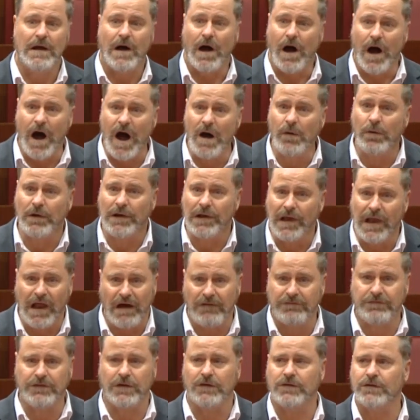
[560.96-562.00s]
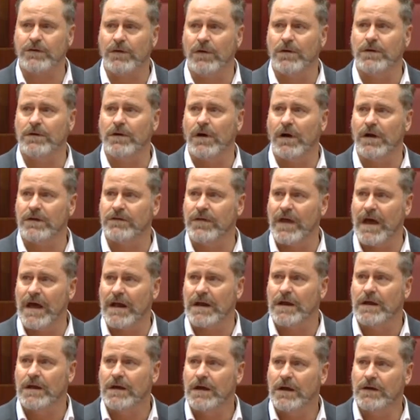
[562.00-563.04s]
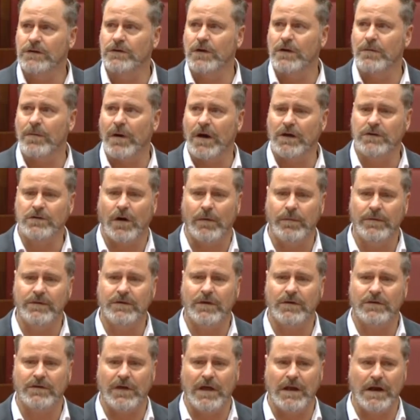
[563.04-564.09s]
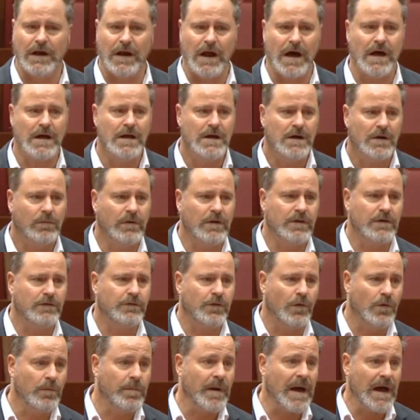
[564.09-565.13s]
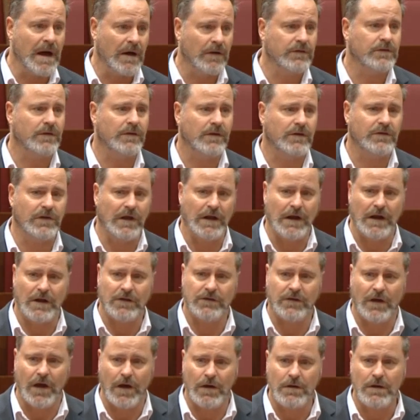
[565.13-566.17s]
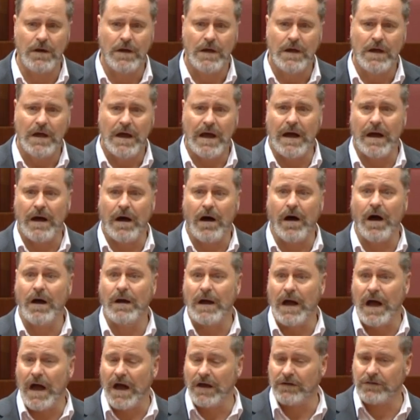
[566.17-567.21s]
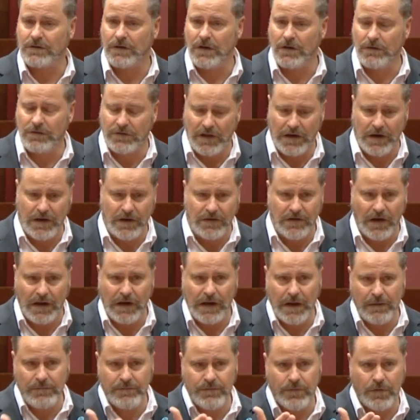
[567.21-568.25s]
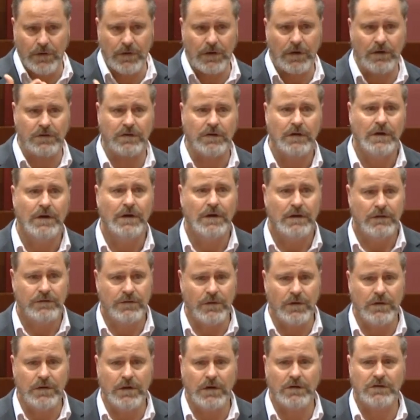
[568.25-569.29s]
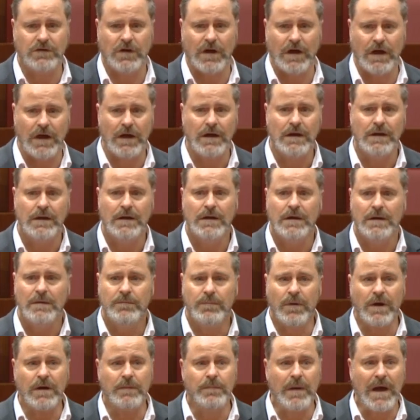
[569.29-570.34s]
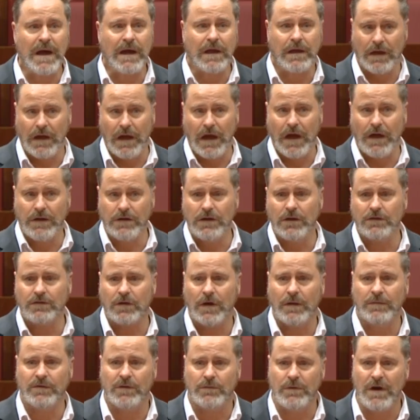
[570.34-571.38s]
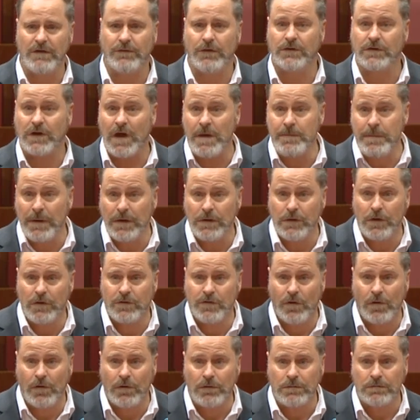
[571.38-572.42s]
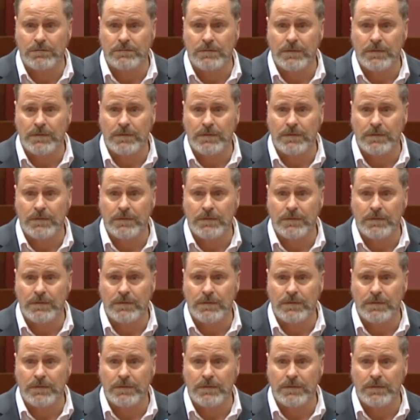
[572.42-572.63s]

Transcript: I would love to scrutinise that and do my job as a senator with the full powers of the Senate. So I ask you, Senator Duniam, through you, Chair, bring back new terms of reference. Keep it neutral.